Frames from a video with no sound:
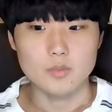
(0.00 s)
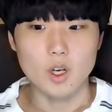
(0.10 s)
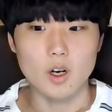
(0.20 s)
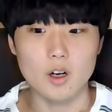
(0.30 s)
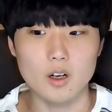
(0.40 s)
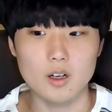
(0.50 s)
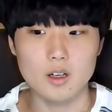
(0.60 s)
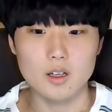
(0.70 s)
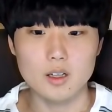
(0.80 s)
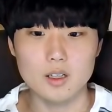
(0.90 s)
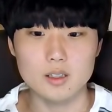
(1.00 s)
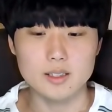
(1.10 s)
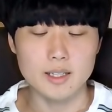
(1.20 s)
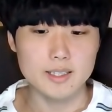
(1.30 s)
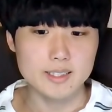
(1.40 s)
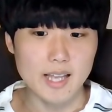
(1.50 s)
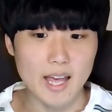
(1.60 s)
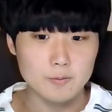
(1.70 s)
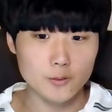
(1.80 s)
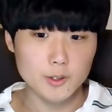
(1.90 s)
Ah, uh, that is
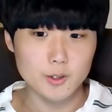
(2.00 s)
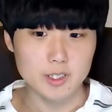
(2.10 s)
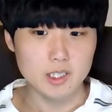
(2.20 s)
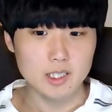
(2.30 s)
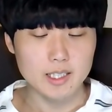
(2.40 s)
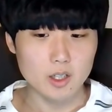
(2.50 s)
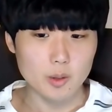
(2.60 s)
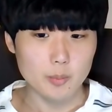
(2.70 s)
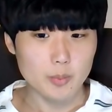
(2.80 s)
after cleanup